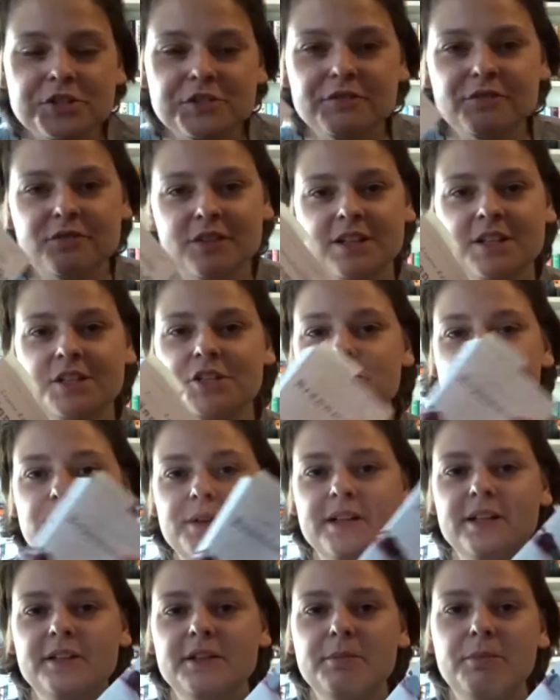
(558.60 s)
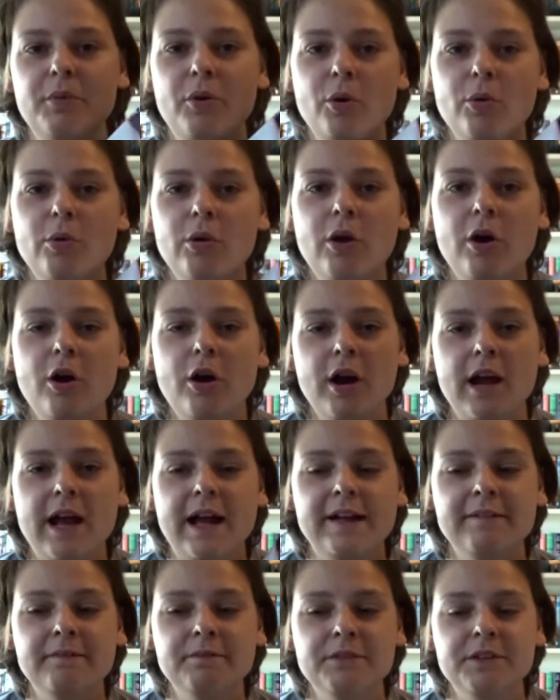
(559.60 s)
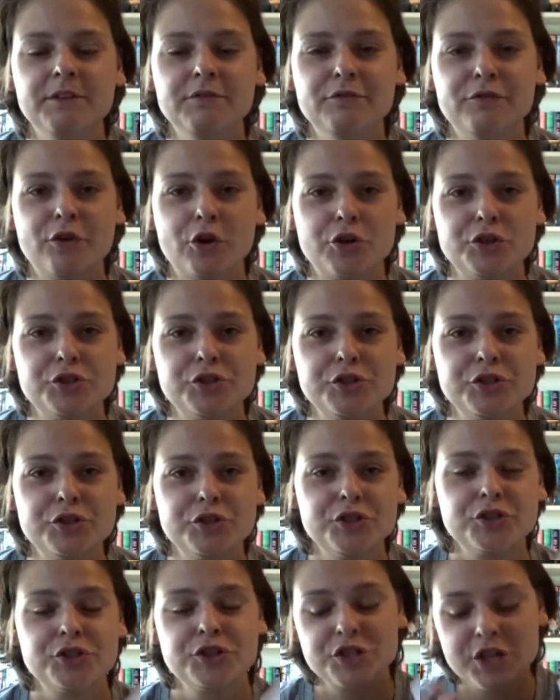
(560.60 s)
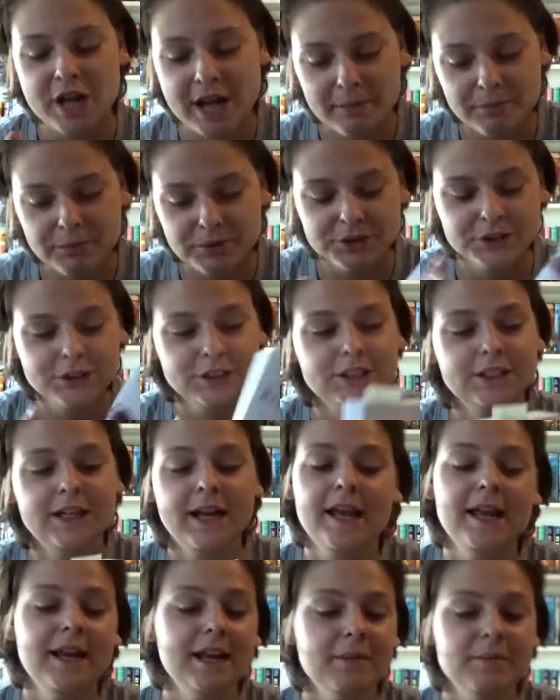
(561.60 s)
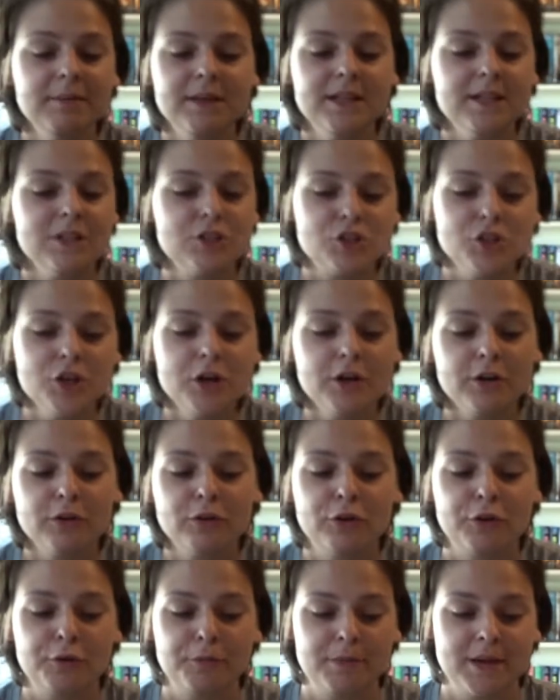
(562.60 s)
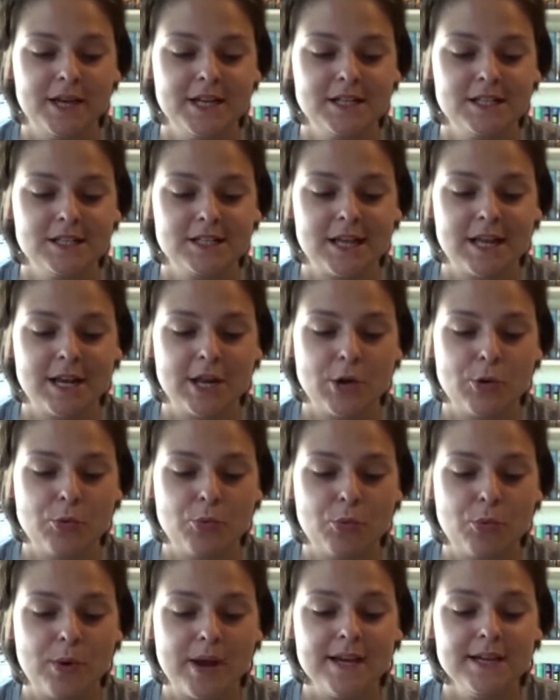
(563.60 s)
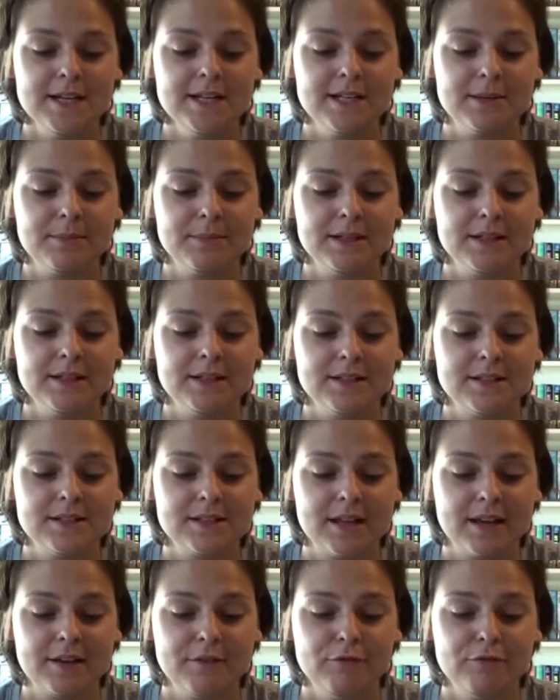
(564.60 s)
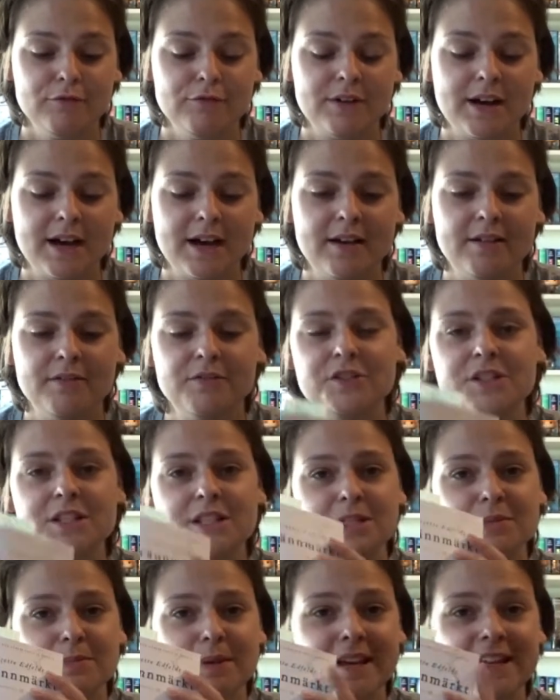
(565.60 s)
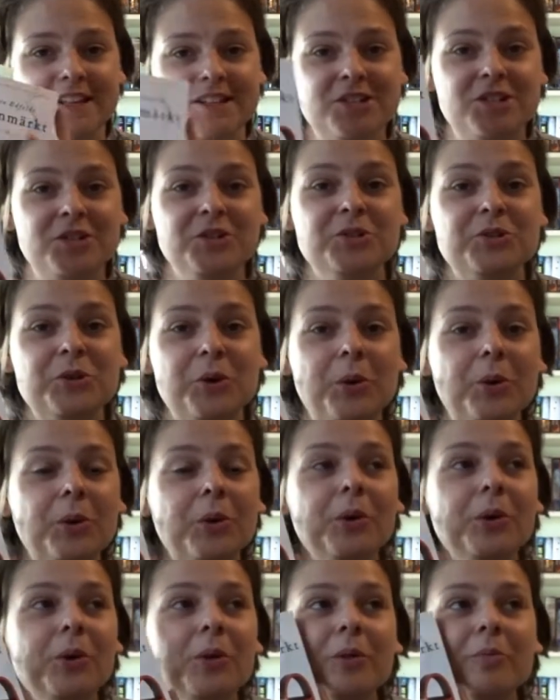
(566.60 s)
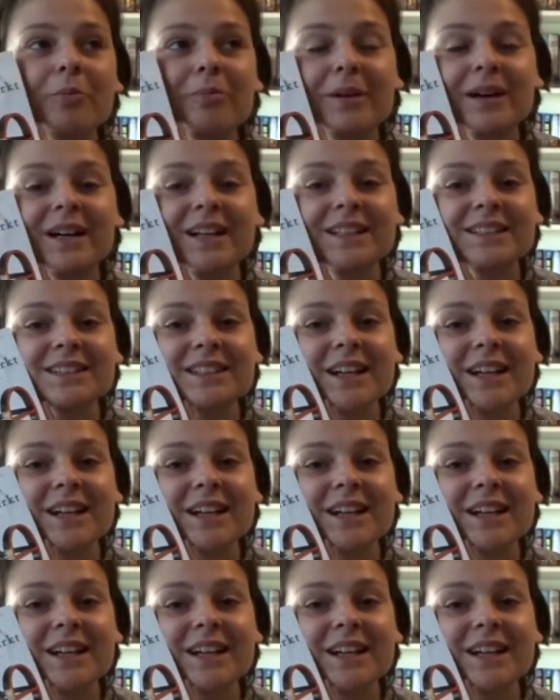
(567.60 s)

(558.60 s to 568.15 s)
Finished reading the prologue and the first chapter, and I mean, it's not a lot of pages that I read. I mean, it's like 5-6 pages in total, but